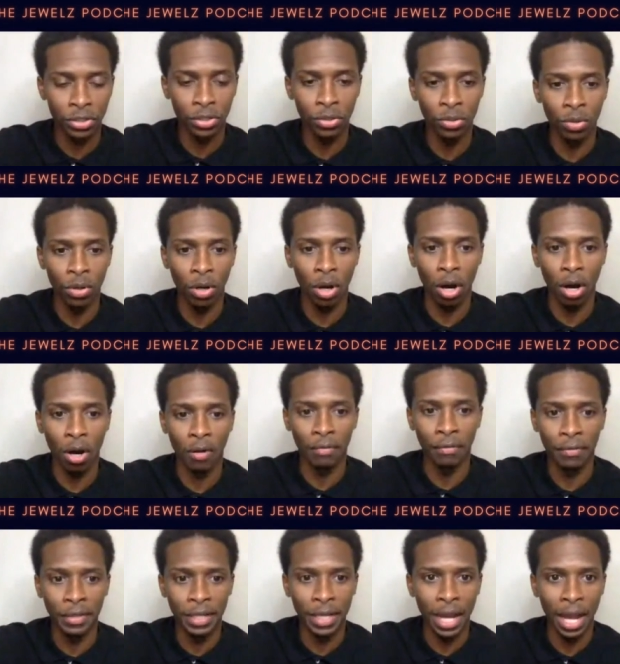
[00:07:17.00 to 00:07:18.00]
to our
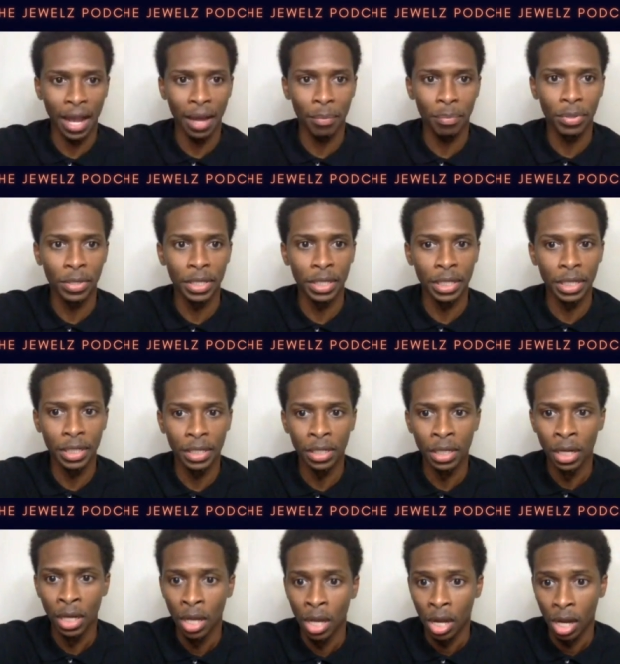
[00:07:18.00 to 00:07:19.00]
VIP
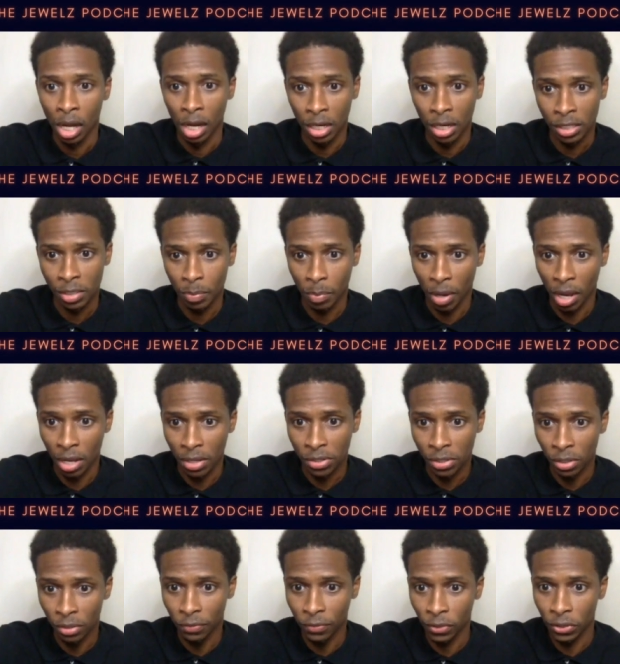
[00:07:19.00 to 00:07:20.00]

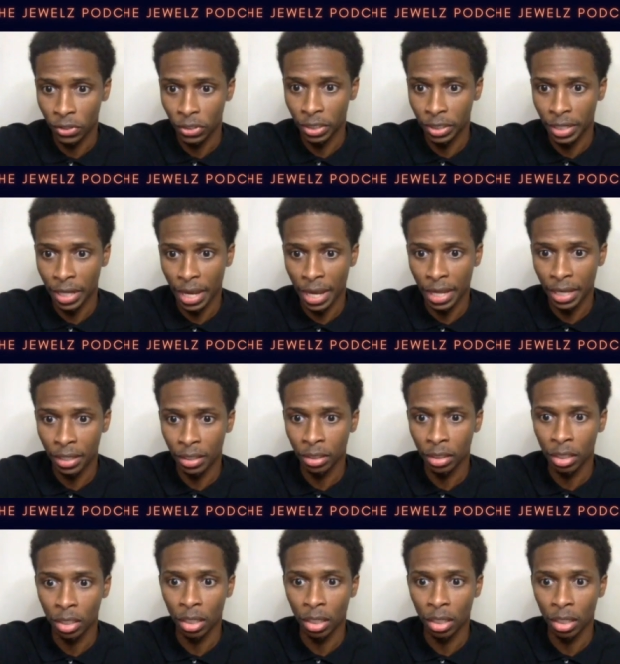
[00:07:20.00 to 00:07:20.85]
sponsor for today,